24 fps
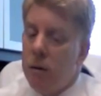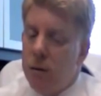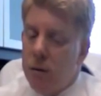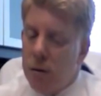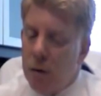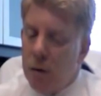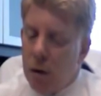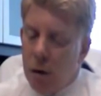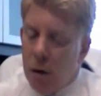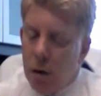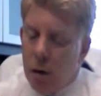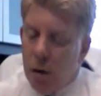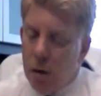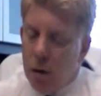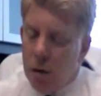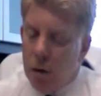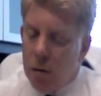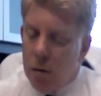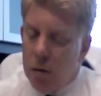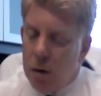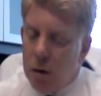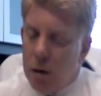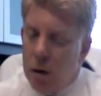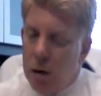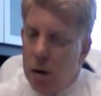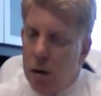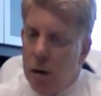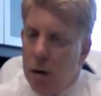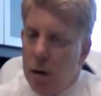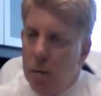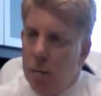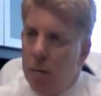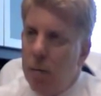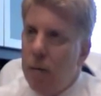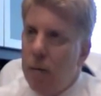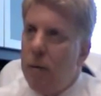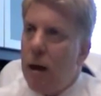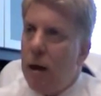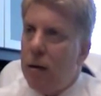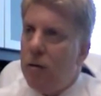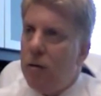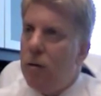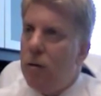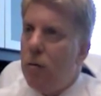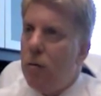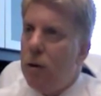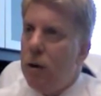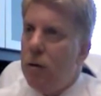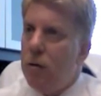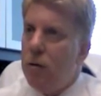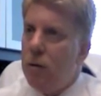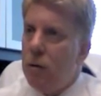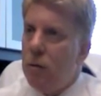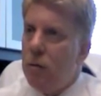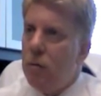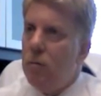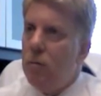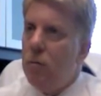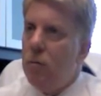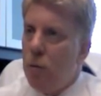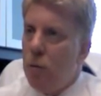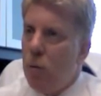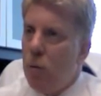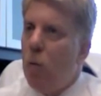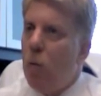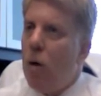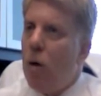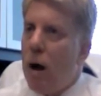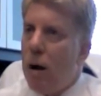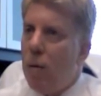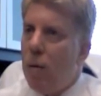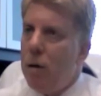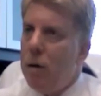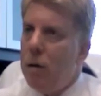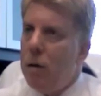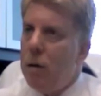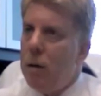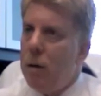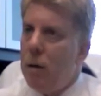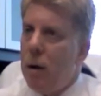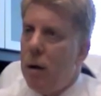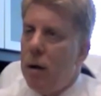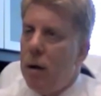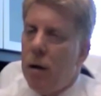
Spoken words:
So that's the reason why we did that,